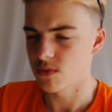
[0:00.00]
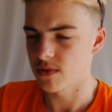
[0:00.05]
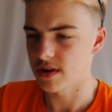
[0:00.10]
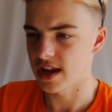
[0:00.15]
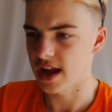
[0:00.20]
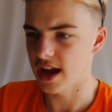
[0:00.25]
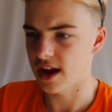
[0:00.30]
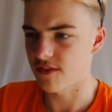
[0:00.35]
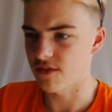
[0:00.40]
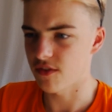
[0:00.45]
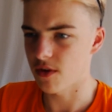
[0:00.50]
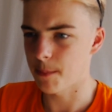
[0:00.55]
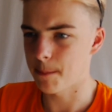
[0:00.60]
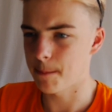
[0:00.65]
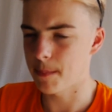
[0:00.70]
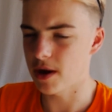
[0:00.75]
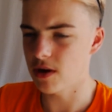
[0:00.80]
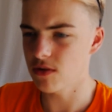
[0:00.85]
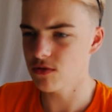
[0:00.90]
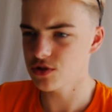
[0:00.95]
we have
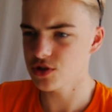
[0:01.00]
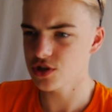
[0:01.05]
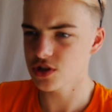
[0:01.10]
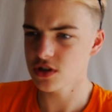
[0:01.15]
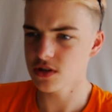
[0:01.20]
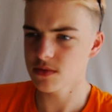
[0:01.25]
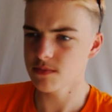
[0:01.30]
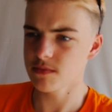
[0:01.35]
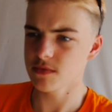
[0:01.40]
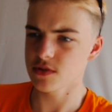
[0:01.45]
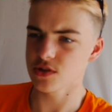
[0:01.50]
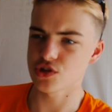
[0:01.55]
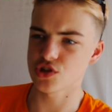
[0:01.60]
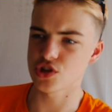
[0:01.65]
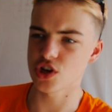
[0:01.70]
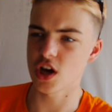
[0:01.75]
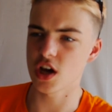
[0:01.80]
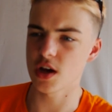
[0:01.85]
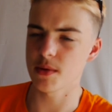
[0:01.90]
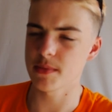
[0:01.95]
Belgium,
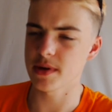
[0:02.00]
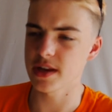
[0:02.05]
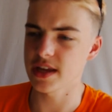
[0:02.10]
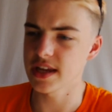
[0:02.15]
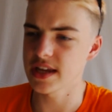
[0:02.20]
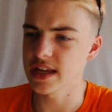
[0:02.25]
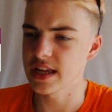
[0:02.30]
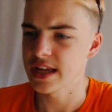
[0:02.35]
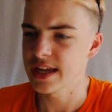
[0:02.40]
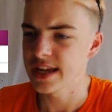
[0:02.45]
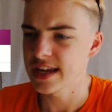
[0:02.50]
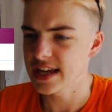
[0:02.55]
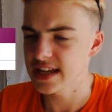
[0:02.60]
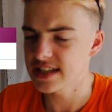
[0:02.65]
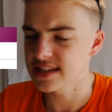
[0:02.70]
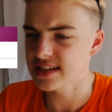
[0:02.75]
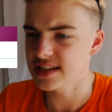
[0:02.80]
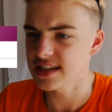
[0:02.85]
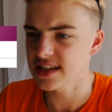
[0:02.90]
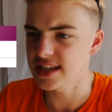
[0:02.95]
Germany,
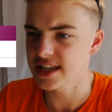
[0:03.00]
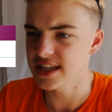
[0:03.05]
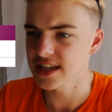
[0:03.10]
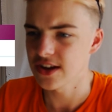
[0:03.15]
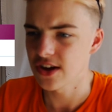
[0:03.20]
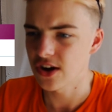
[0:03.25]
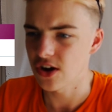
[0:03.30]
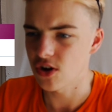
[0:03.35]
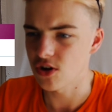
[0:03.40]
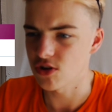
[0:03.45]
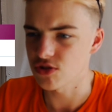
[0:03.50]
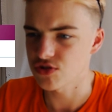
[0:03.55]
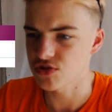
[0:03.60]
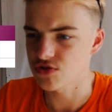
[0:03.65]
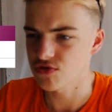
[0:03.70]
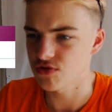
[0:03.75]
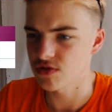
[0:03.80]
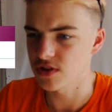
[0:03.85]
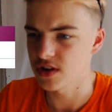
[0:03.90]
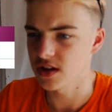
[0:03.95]
Italy,
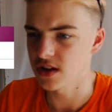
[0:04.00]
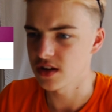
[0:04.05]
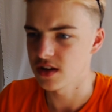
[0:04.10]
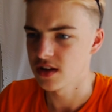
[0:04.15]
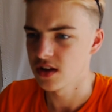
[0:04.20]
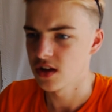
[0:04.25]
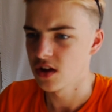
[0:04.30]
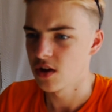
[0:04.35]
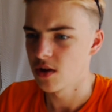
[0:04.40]
Austria,